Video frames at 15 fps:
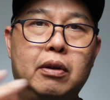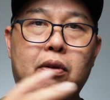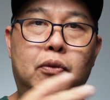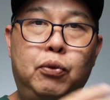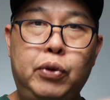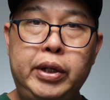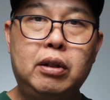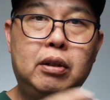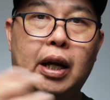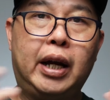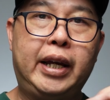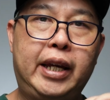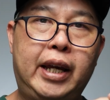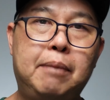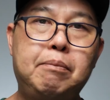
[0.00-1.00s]
real
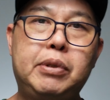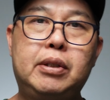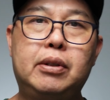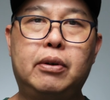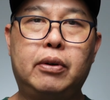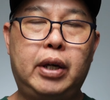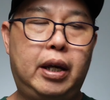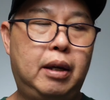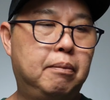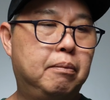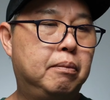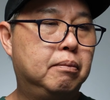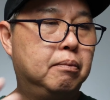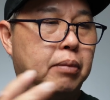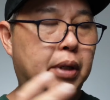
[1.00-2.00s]
IEMs, okay,
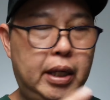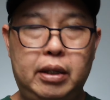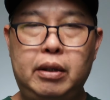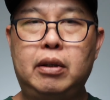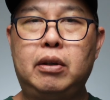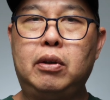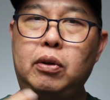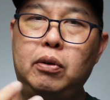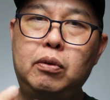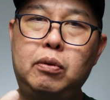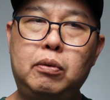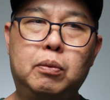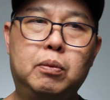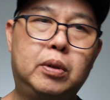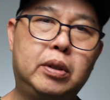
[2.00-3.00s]
but
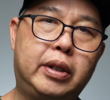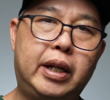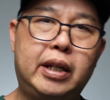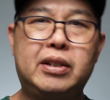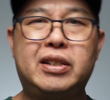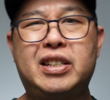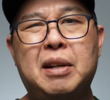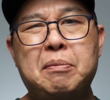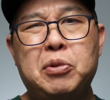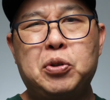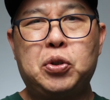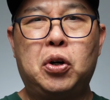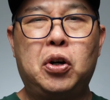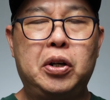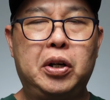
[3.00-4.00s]
you will get some
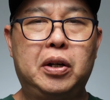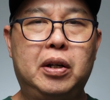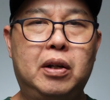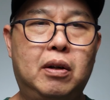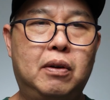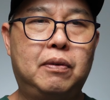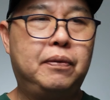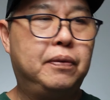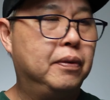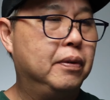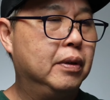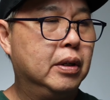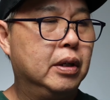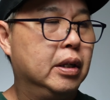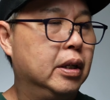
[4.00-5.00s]
sort of
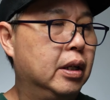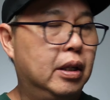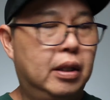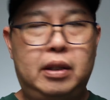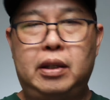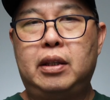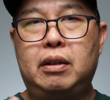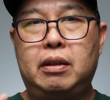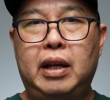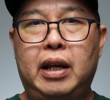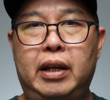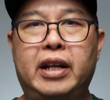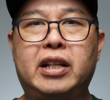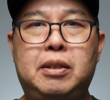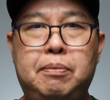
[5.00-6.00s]

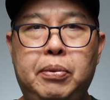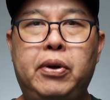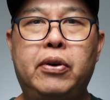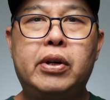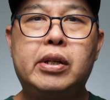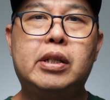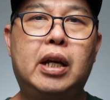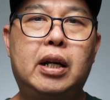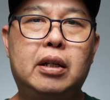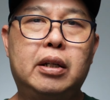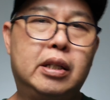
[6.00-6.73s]
that experience lah.